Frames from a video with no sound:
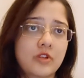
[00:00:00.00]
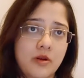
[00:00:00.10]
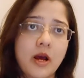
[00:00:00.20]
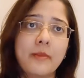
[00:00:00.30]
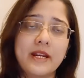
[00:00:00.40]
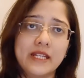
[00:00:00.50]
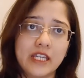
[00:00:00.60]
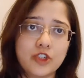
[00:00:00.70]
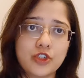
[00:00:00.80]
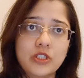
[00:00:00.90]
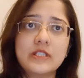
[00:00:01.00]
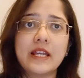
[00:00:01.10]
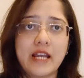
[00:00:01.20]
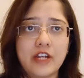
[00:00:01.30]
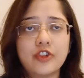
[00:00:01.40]
medication,
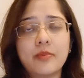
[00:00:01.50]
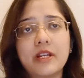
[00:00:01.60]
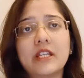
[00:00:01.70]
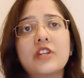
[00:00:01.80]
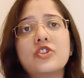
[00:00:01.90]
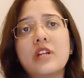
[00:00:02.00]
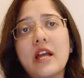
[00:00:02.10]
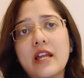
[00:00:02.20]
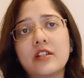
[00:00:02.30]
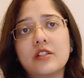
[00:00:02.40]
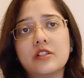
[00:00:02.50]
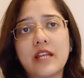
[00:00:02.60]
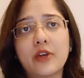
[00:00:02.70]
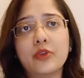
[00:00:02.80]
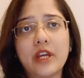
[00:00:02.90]
psychiatric medication, and
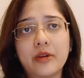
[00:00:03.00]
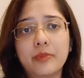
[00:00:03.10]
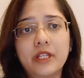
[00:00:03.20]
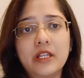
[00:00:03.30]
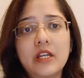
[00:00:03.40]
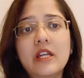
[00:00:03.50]
psychotherapy